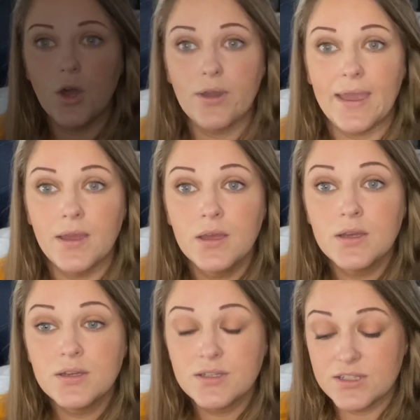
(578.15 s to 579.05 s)
Okay,
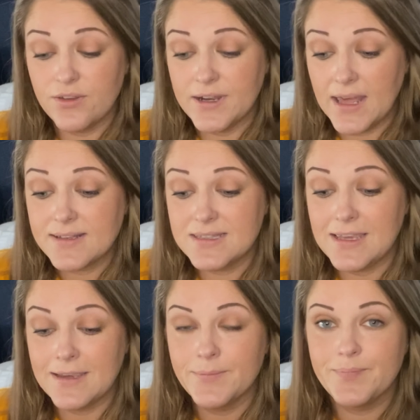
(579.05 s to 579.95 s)
so the next
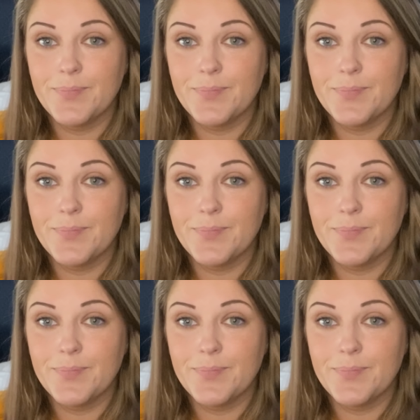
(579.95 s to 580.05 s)
thing,